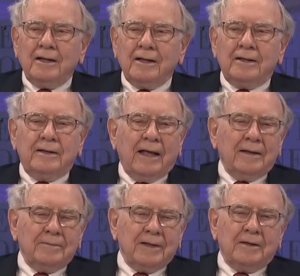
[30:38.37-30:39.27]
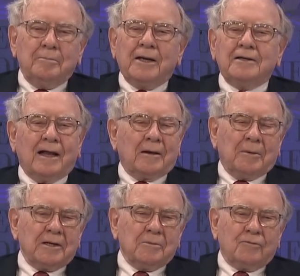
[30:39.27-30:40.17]
it, it made a lot of
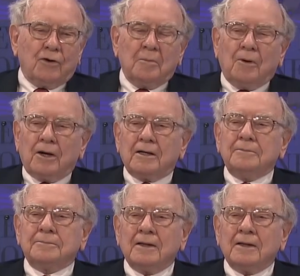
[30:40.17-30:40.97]
money before I bought it.